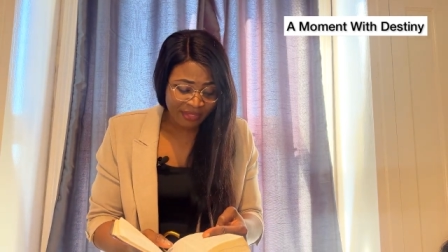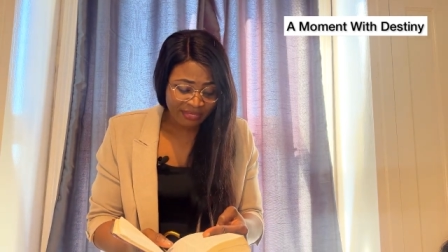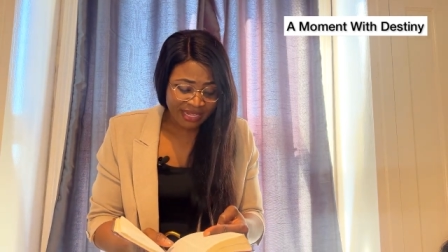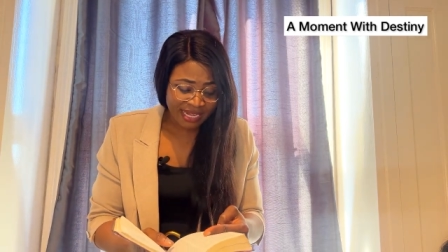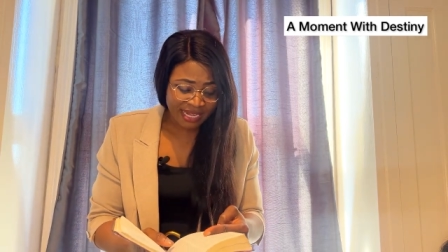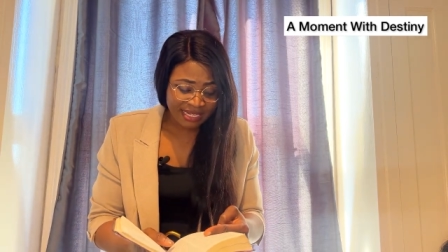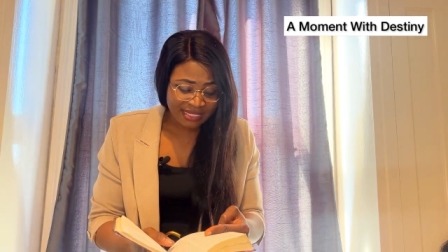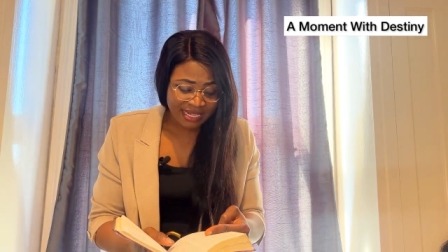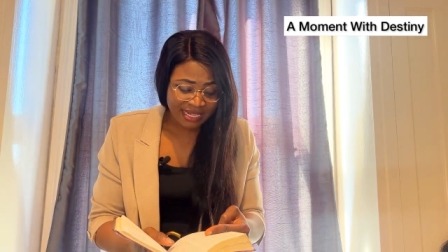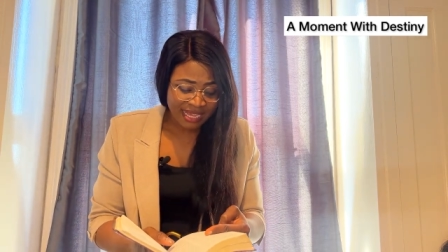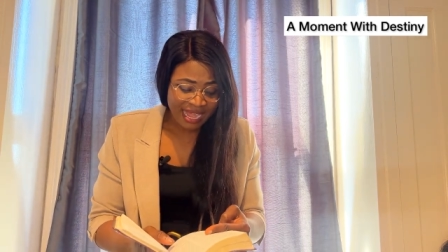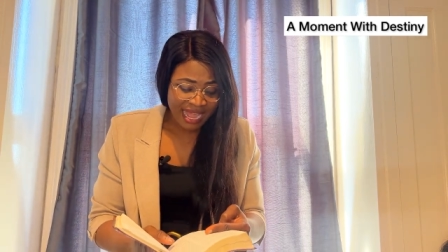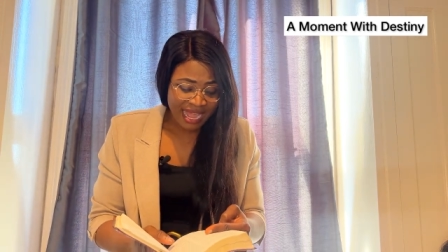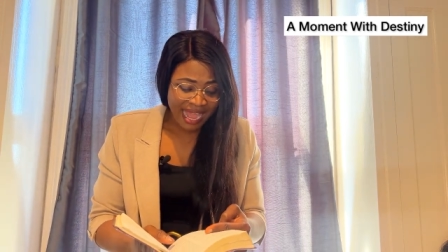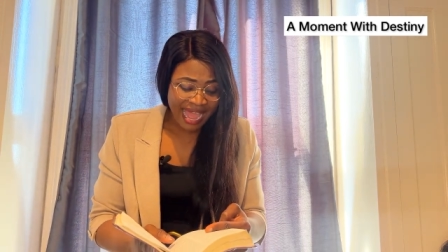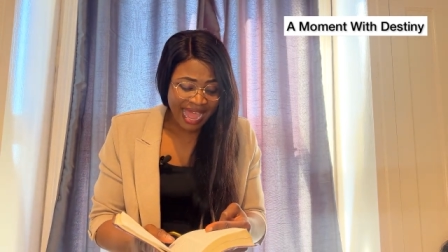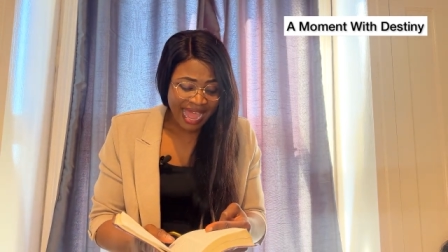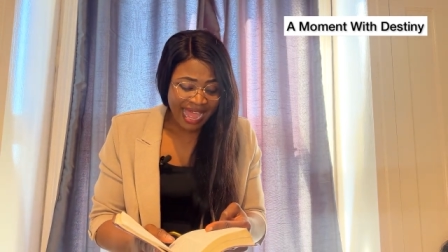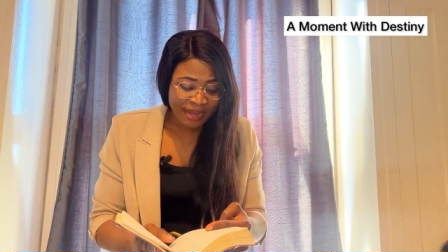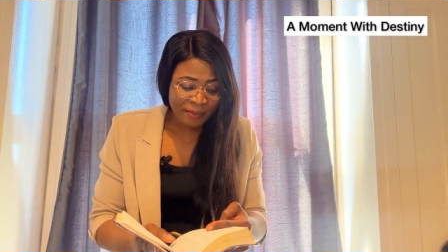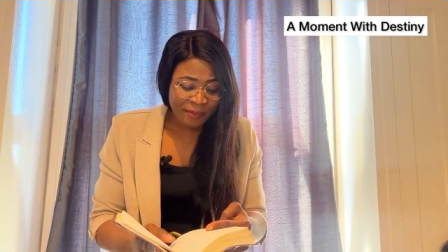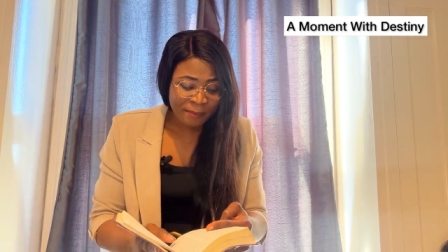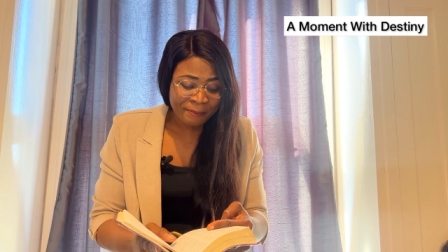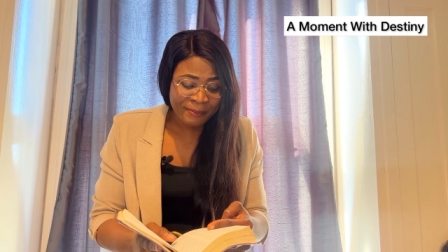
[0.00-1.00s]
that
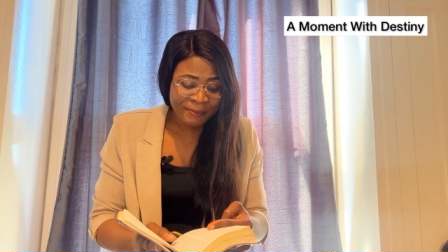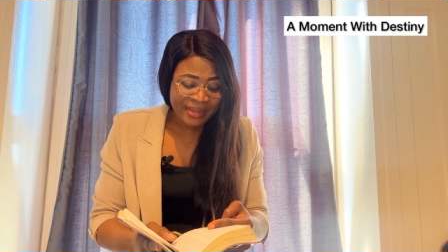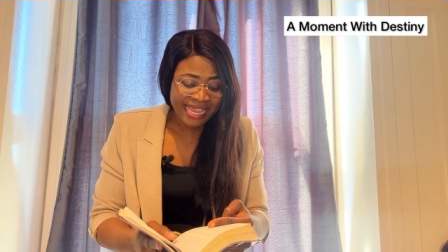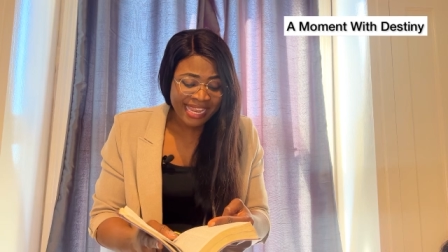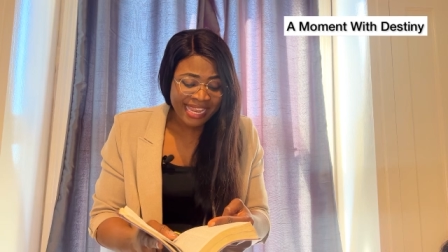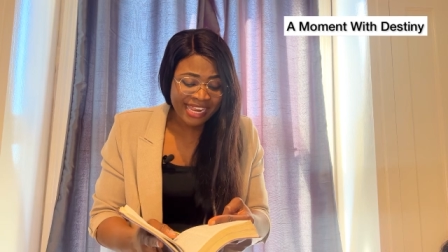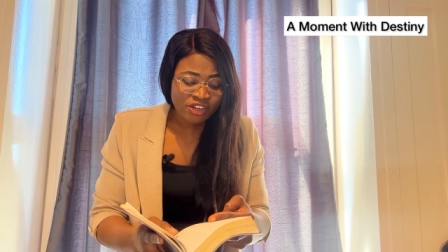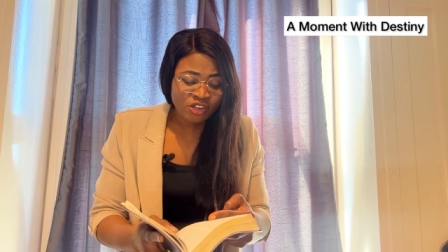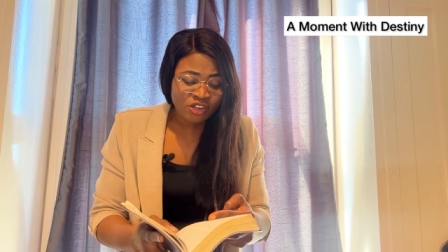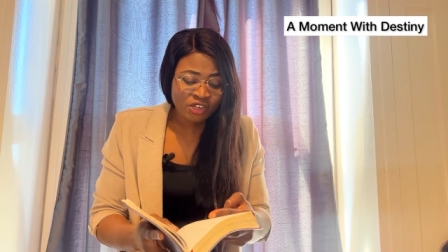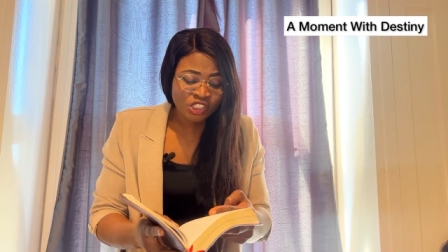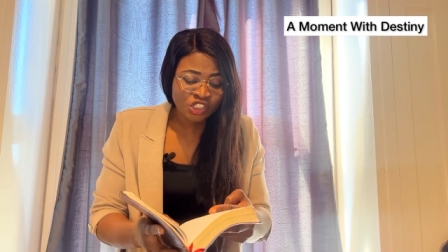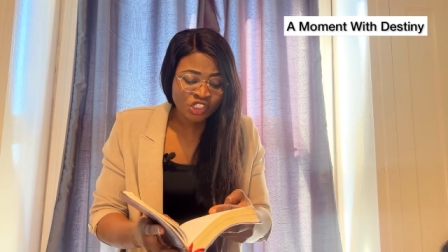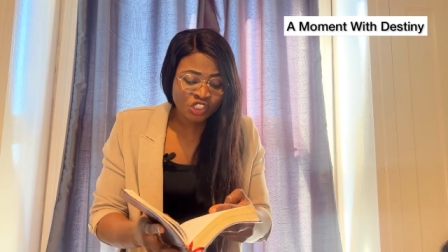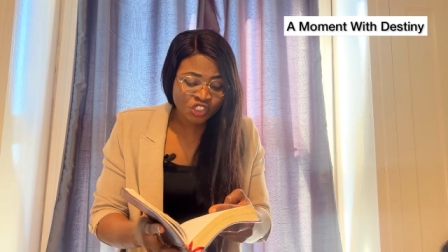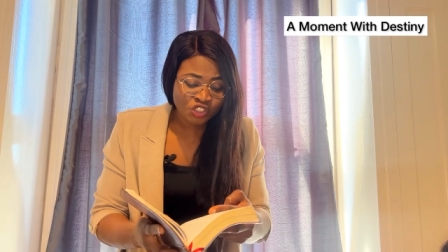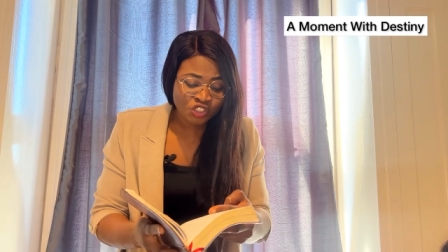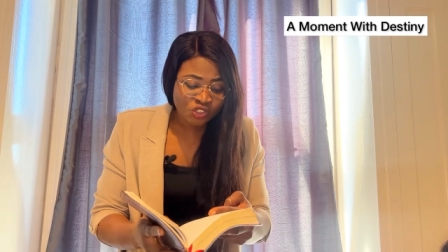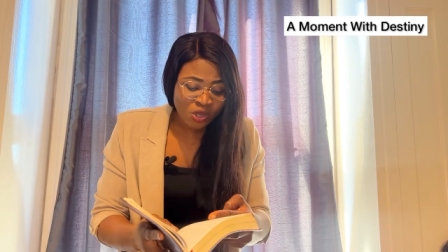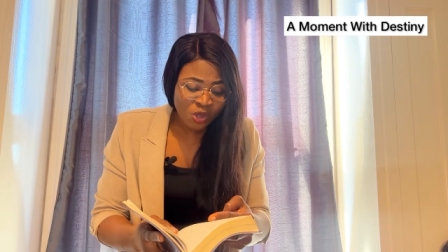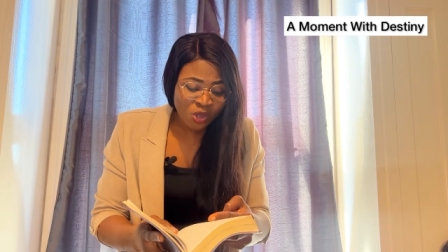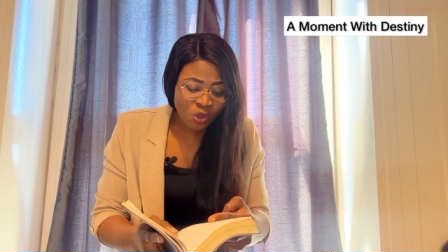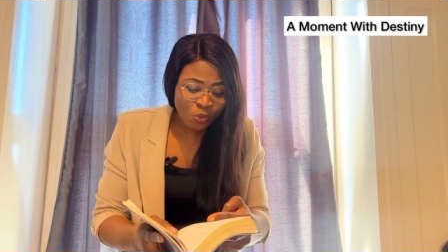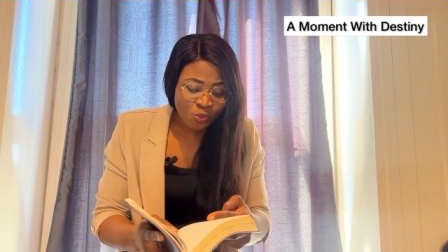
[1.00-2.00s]
and be not
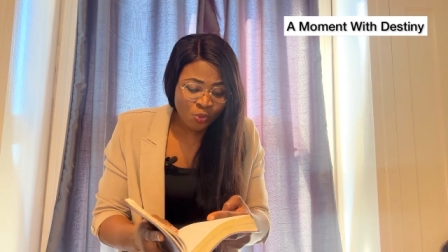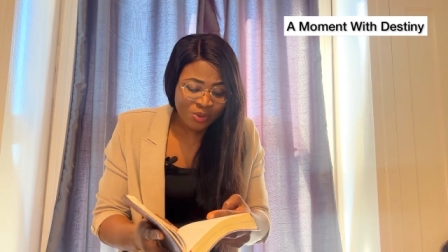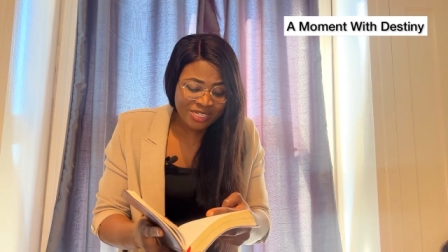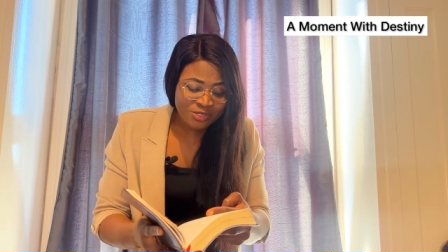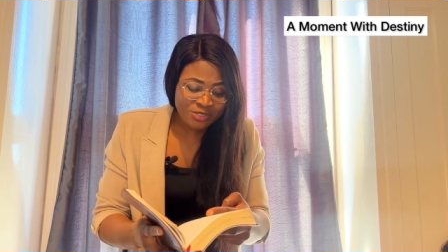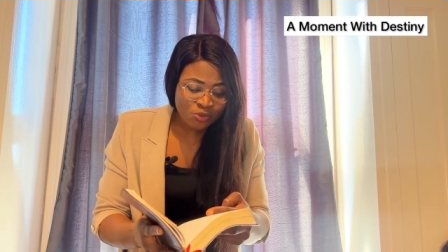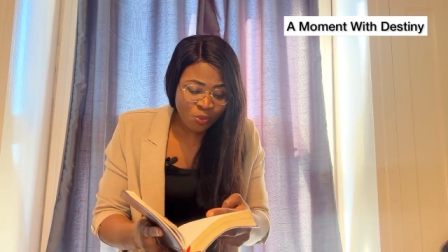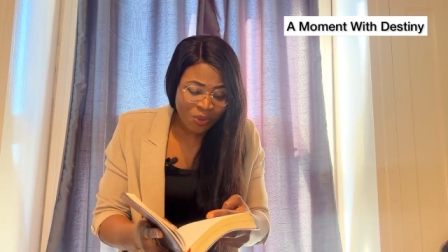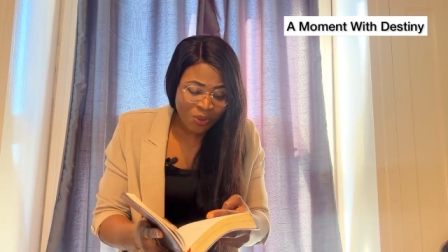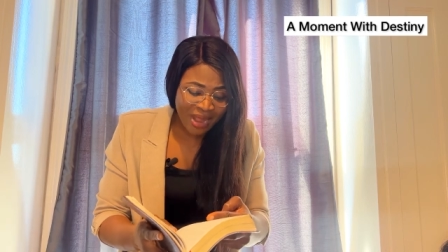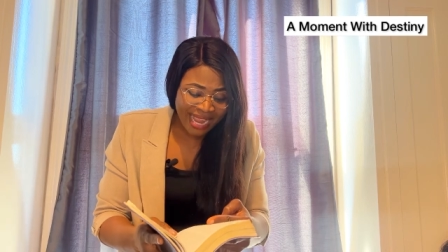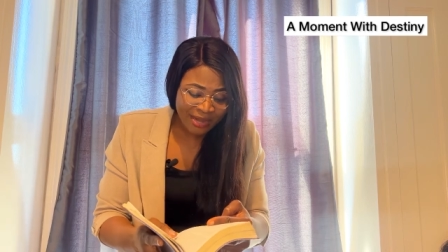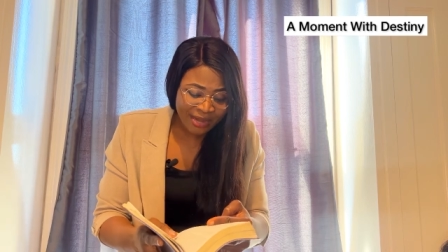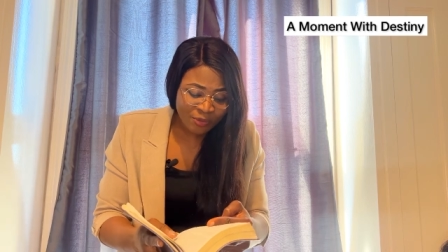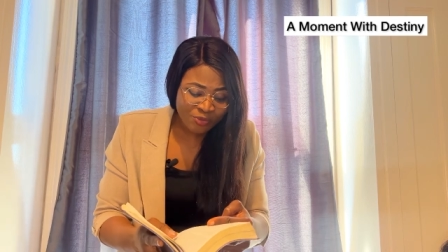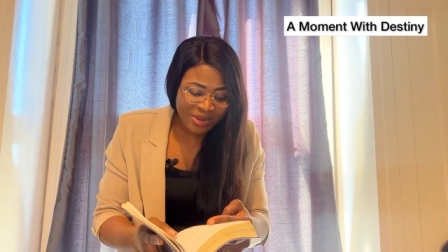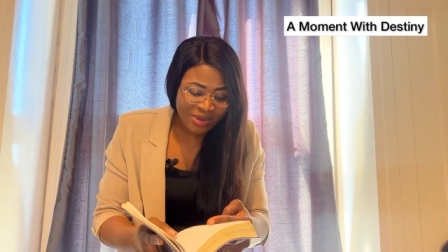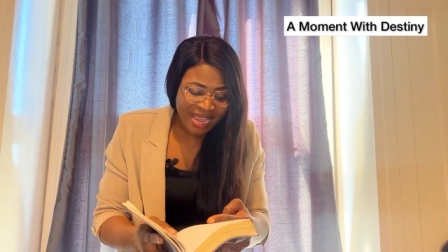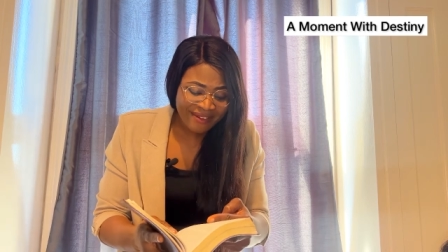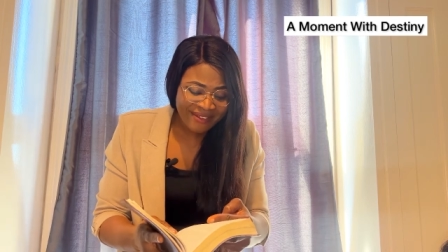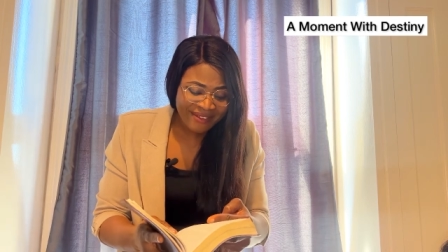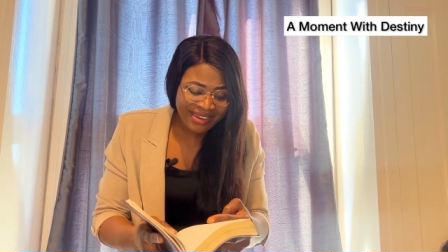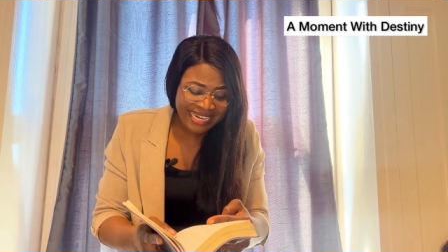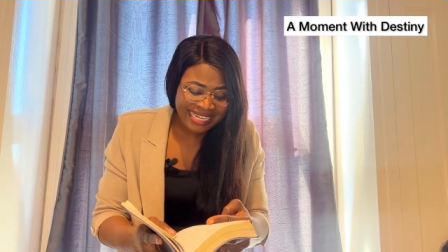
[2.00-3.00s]
drunk with wine
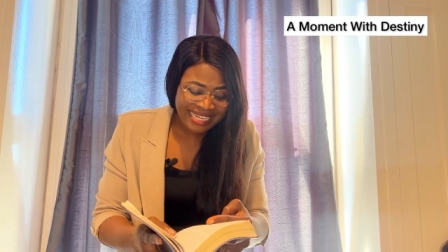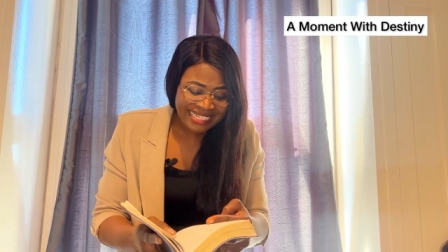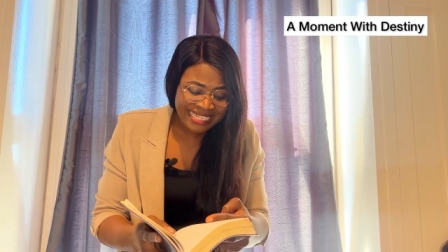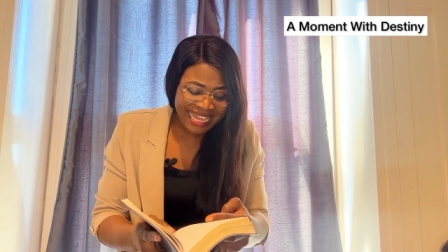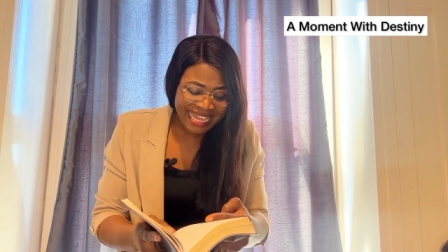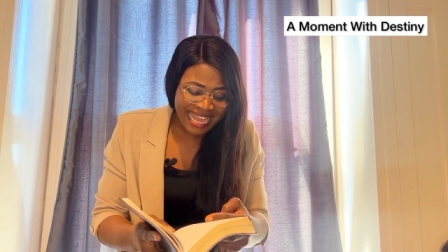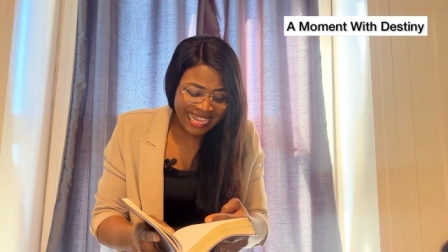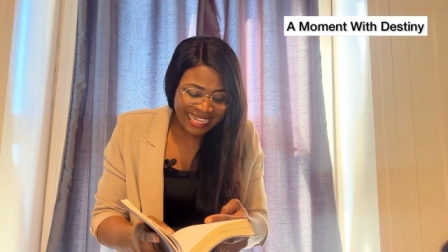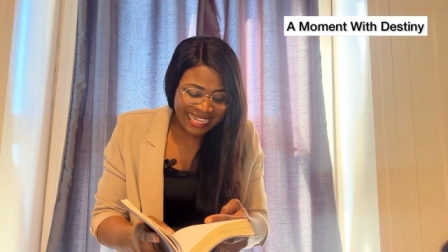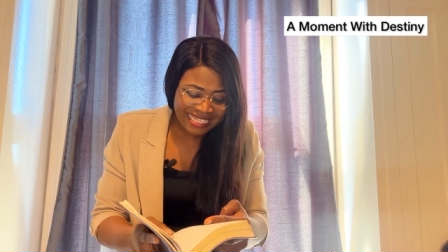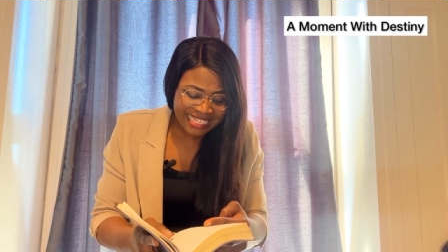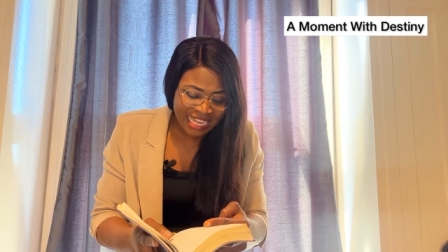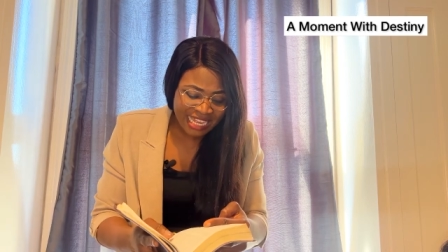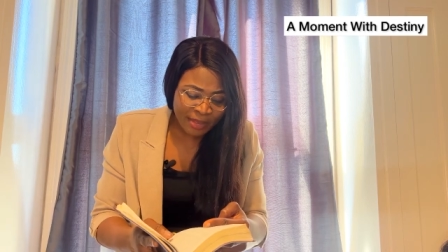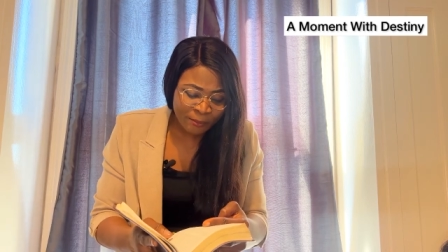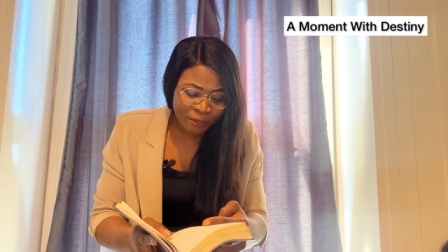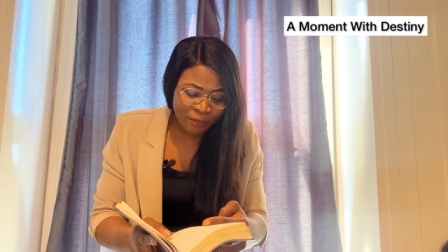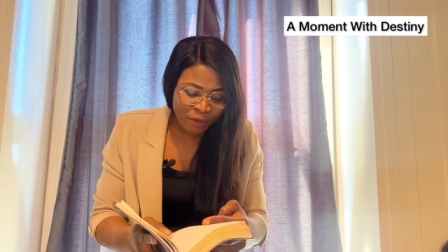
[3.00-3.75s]
wherein is excess,